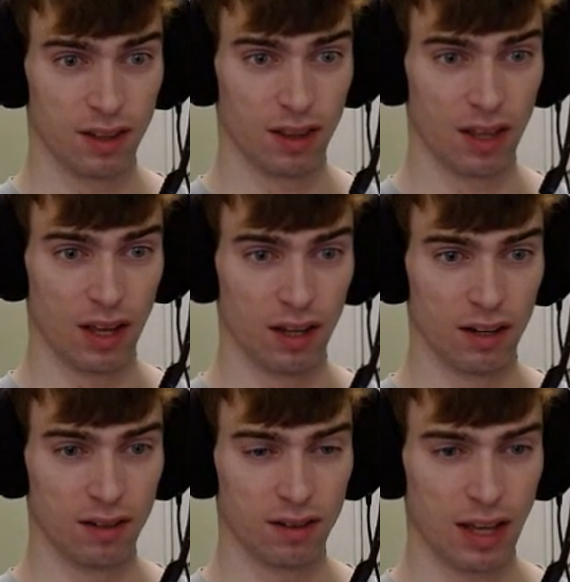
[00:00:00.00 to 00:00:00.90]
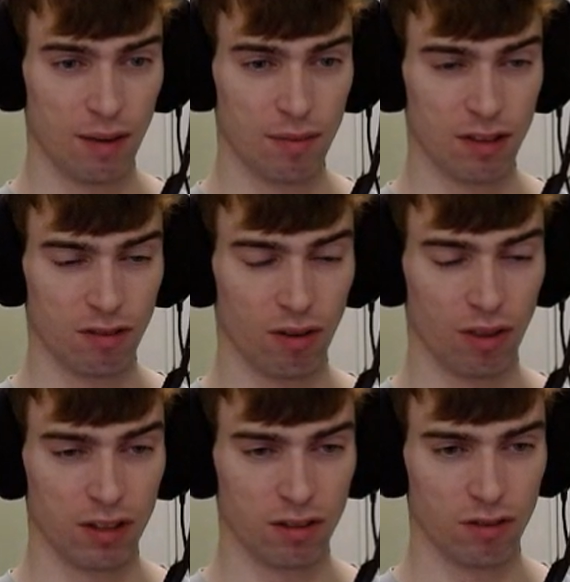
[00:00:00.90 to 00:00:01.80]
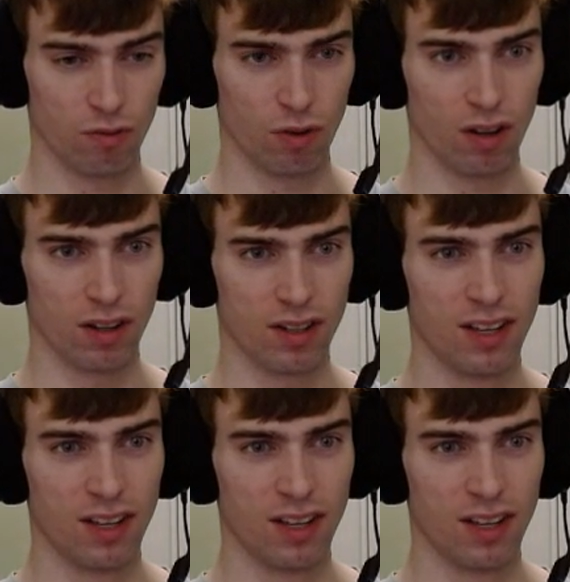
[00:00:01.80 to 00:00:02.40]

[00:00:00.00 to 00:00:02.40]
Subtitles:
then that means all this is wrong.